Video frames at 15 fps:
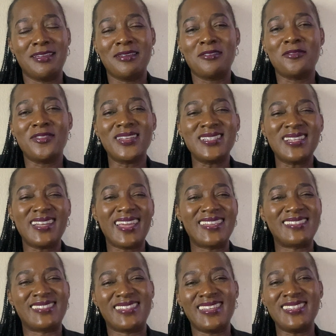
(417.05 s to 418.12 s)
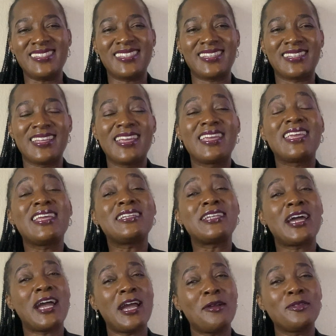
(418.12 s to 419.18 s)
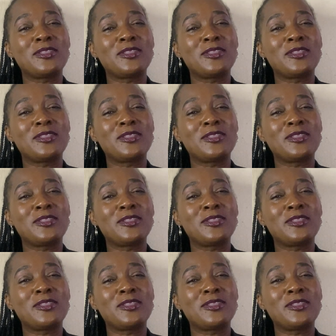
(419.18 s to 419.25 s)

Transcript: fertilization, and how